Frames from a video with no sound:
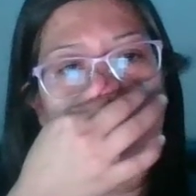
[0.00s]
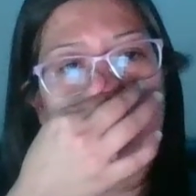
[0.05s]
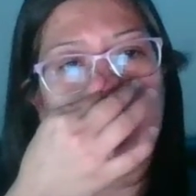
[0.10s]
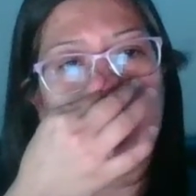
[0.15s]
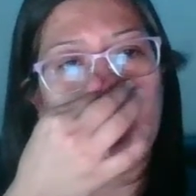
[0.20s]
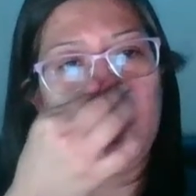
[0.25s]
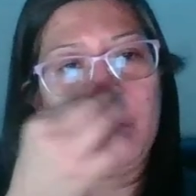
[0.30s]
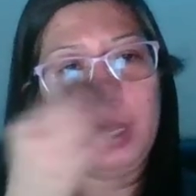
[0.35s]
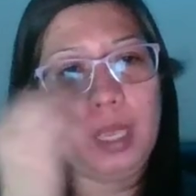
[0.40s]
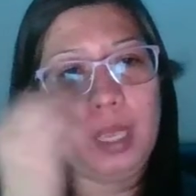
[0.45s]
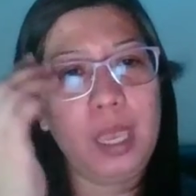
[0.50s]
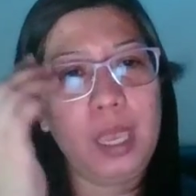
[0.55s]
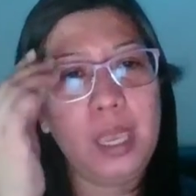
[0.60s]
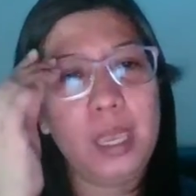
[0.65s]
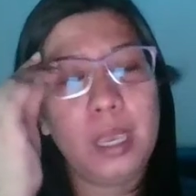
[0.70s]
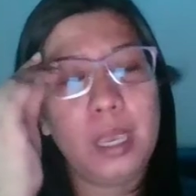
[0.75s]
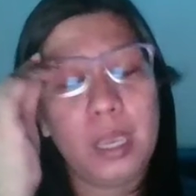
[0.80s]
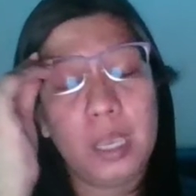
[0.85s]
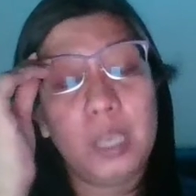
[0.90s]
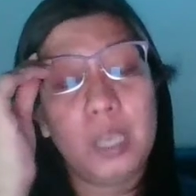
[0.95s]
Okay,
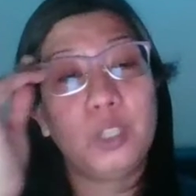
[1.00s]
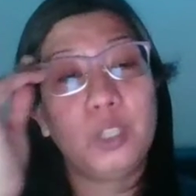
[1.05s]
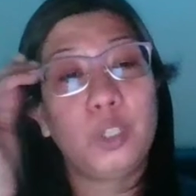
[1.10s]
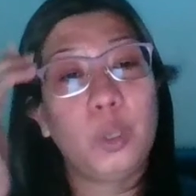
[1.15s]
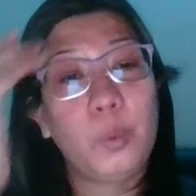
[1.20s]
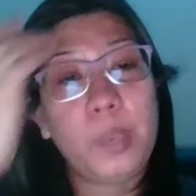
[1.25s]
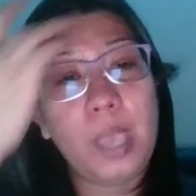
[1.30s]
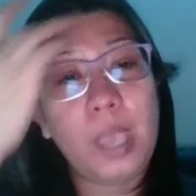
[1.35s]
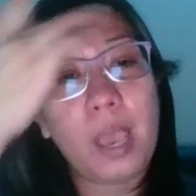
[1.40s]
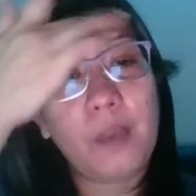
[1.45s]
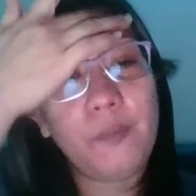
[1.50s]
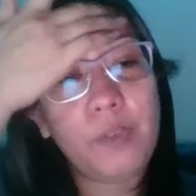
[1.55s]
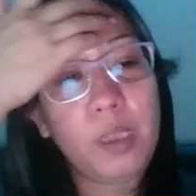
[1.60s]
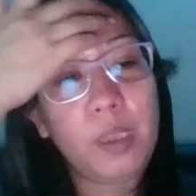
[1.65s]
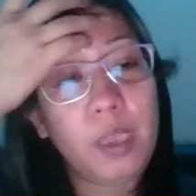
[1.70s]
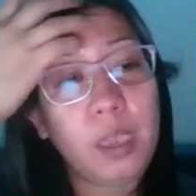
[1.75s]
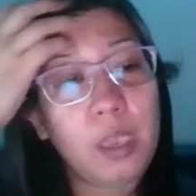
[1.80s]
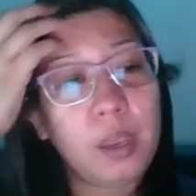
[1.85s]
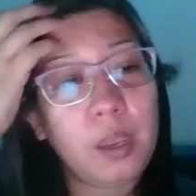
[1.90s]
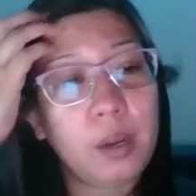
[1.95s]
so we have
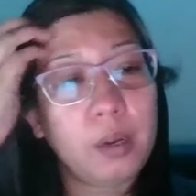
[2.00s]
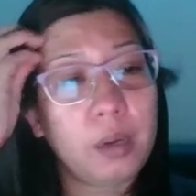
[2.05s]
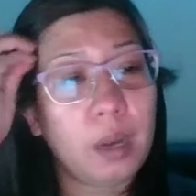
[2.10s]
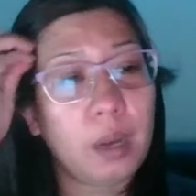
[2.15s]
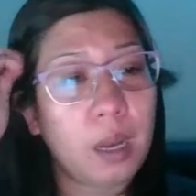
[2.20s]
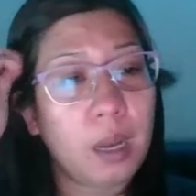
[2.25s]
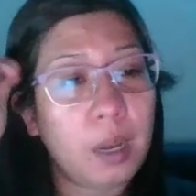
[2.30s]
here